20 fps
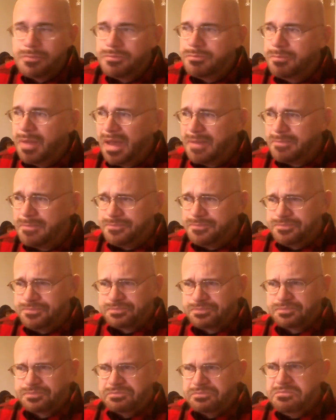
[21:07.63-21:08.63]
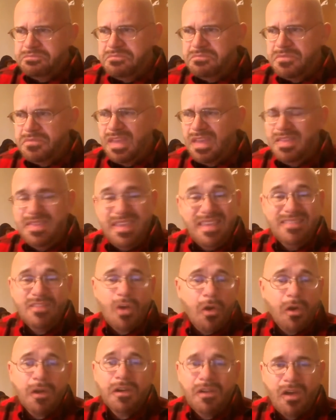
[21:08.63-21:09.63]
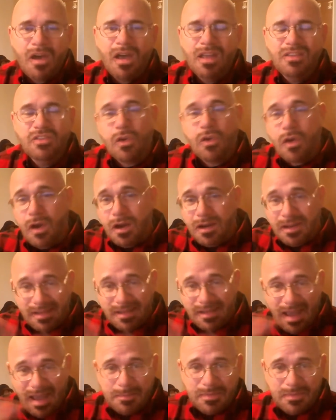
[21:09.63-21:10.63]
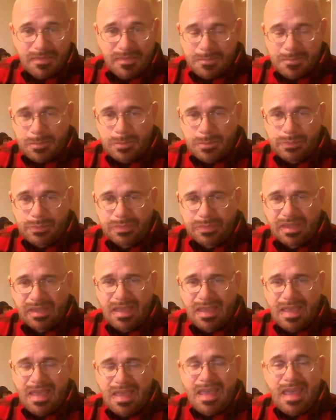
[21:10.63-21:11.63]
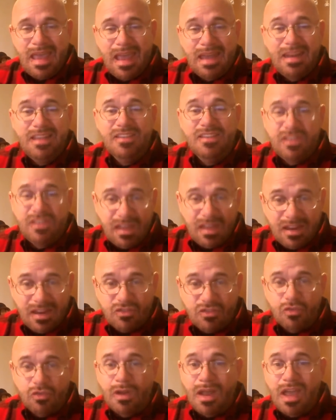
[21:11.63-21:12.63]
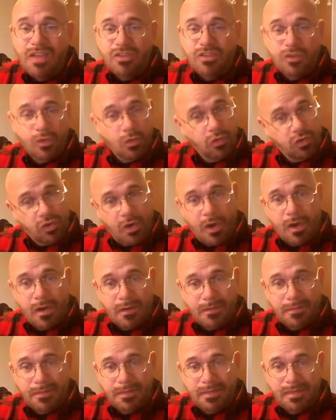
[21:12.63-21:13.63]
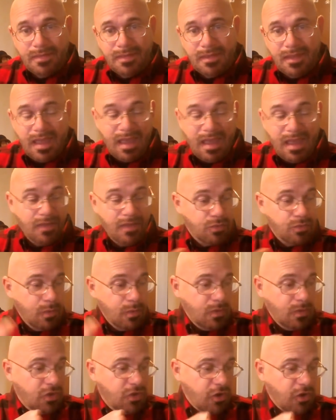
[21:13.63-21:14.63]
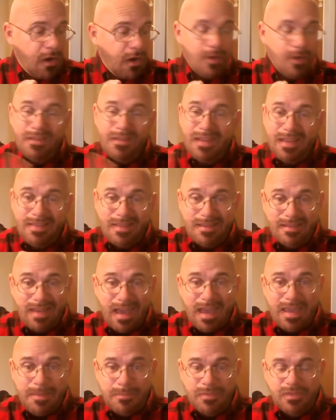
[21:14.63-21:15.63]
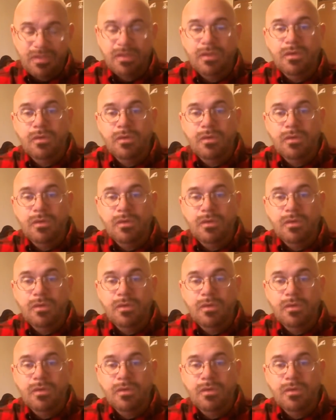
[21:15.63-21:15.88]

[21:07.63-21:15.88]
But these archons are archetypes. And it's an astrological chart. And through the chart and the types,